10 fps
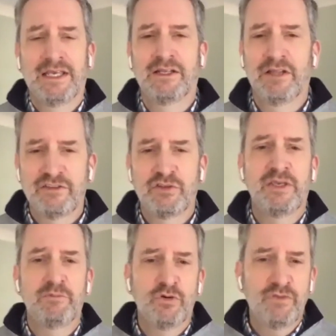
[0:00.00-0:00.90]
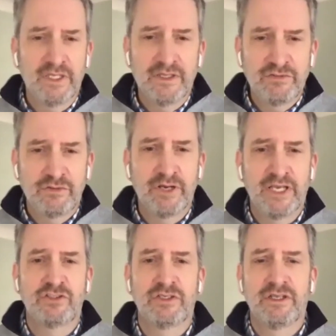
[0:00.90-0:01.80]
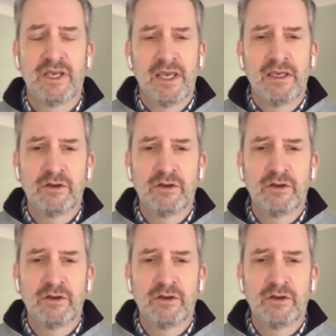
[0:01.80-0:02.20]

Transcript: let's keep moving in this direction.